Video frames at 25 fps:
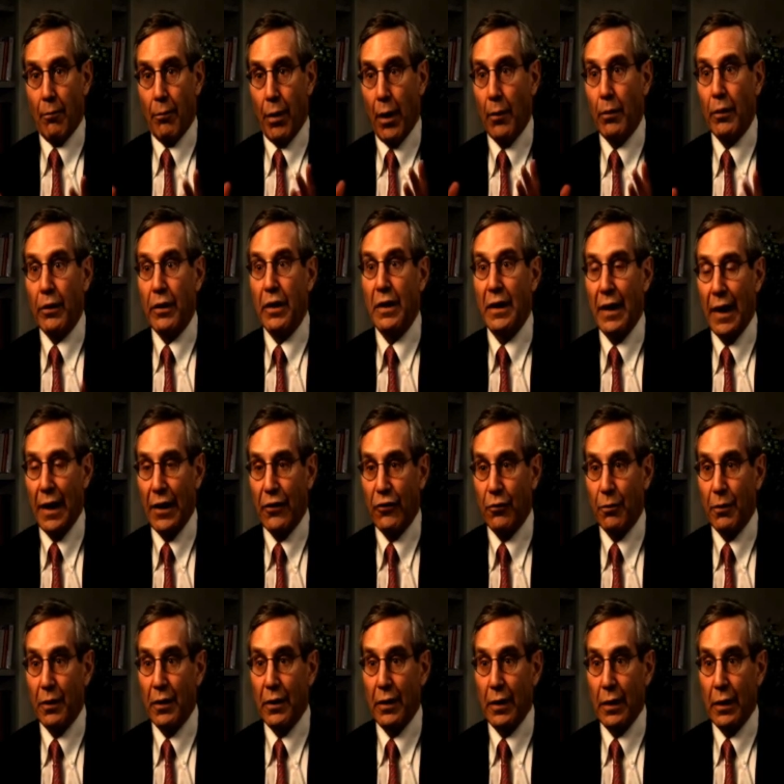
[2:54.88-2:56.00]
Public
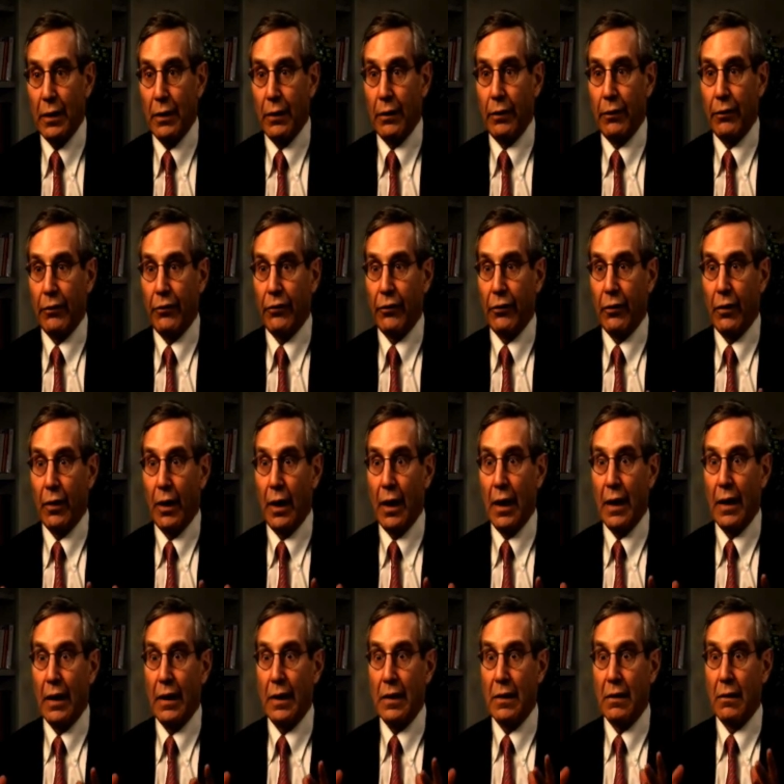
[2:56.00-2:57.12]
engagement is
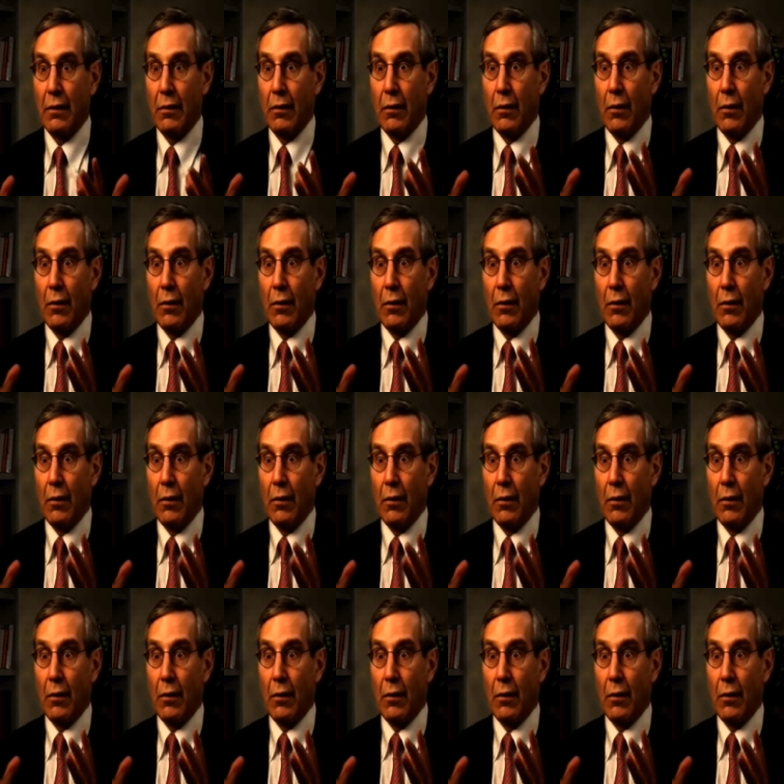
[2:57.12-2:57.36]
a